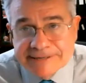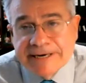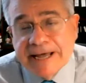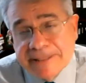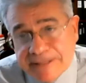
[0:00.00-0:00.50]
And
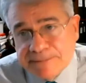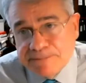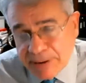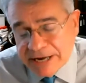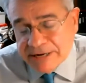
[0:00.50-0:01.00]
I think
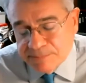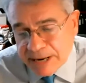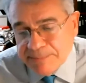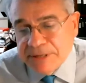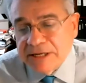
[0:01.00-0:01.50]
Biden
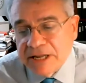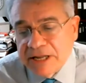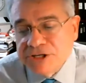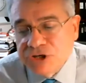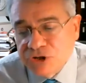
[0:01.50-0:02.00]
might be
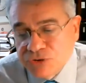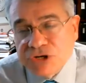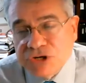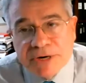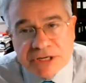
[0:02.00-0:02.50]
inclined to do
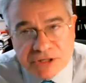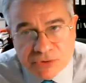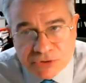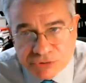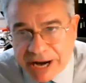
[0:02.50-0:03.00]
so, and his U
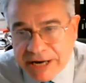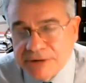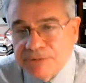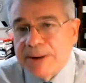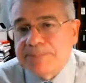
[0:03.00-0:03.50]
Trade
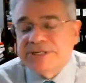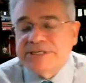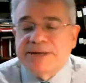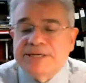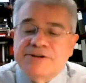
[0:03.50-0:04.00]

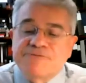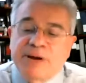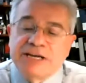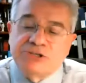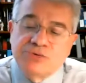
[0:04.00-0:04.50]
representative
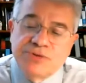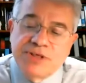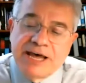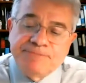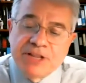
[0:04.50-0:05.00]
might do that.